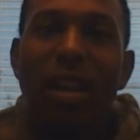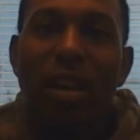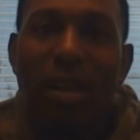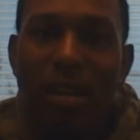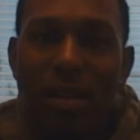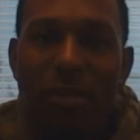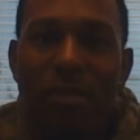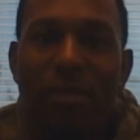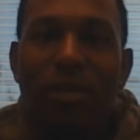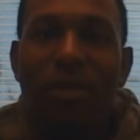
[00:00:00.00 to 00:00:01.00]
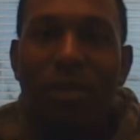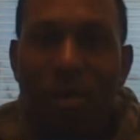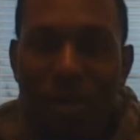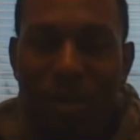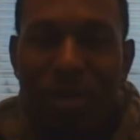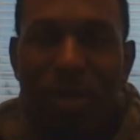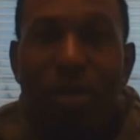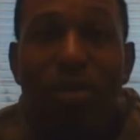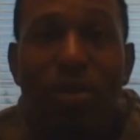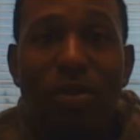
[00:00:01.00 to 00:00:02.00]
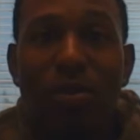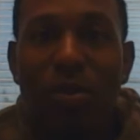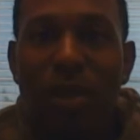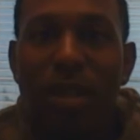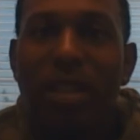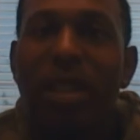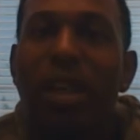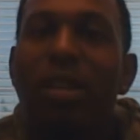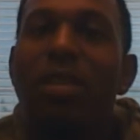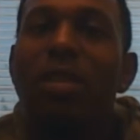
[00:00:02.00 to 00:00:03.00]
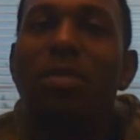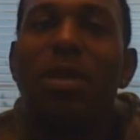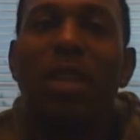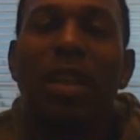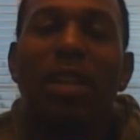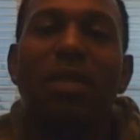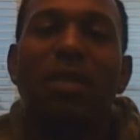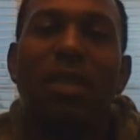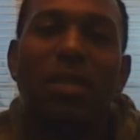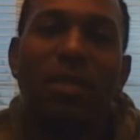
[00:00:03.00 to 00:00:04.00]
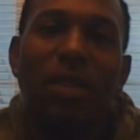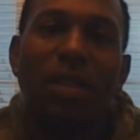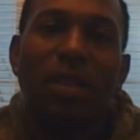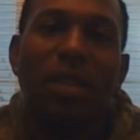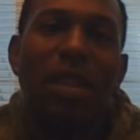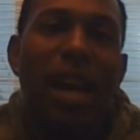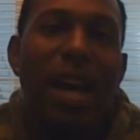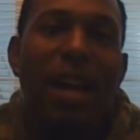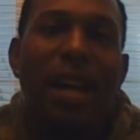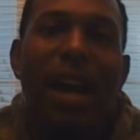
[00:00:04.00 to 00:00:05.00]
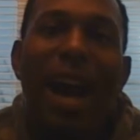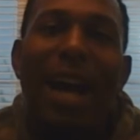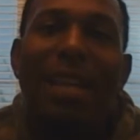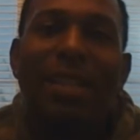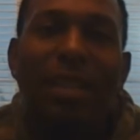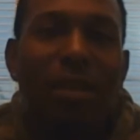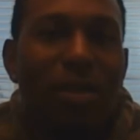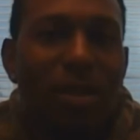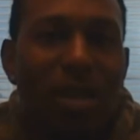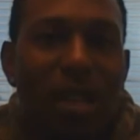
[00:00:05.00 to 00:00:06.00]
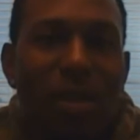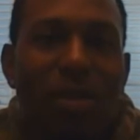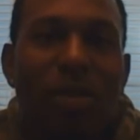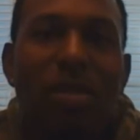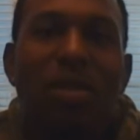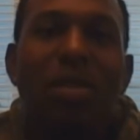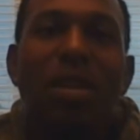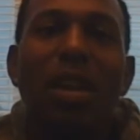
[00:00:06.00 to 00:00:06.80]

of the course to one that could be taken face to face, not identical to that course.